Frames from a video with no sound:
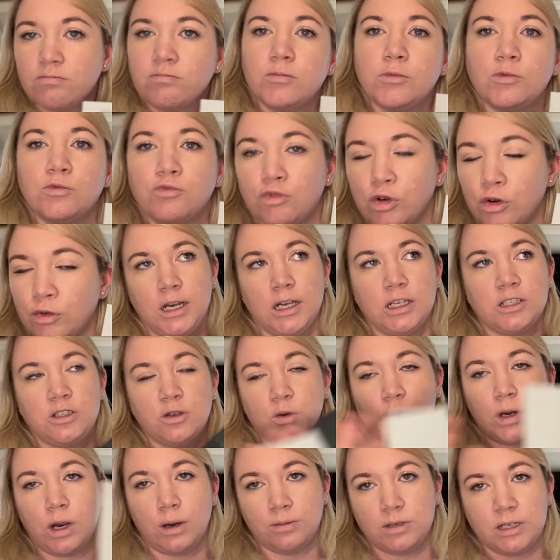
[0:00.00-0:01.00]
roof. It's
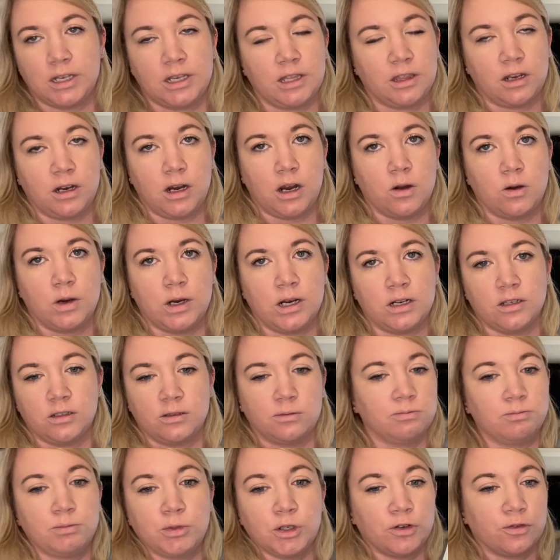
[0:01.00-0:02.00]
all come together now and it's
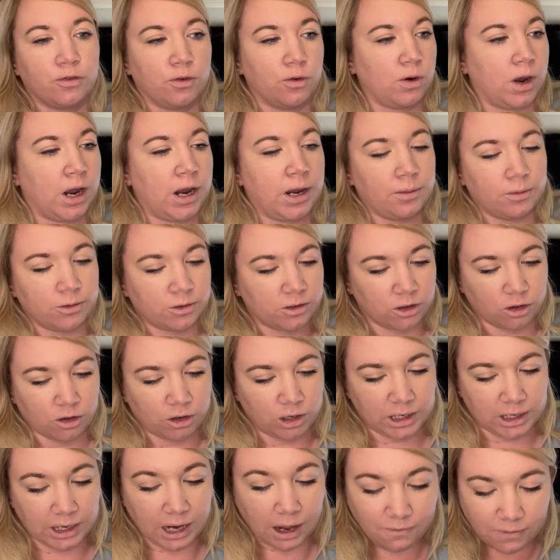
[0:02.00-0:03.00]
beautiful. I
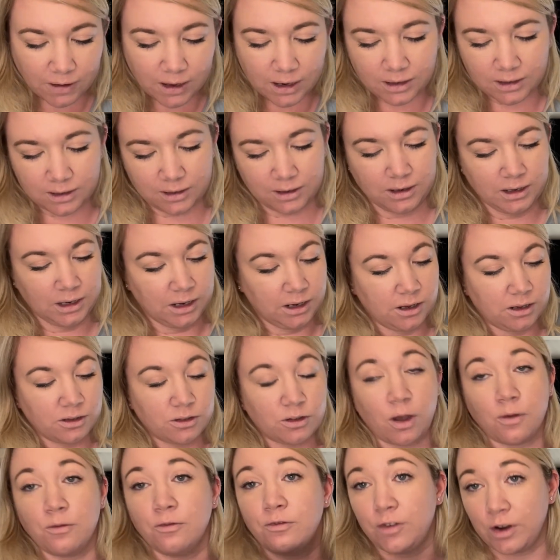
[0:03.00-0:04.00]
absolutely love it.
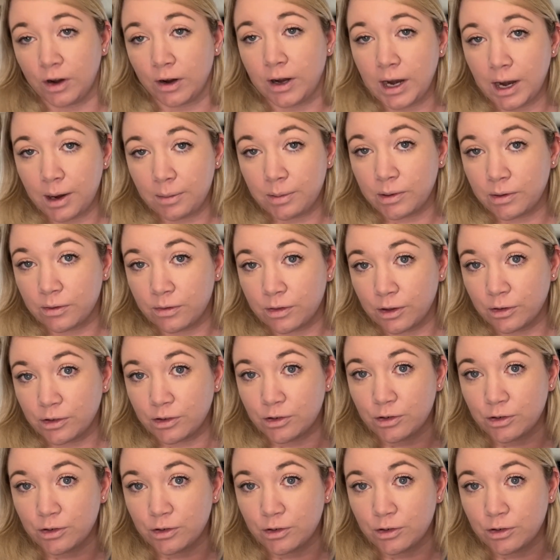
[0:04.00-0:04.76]
So I'm very happy with those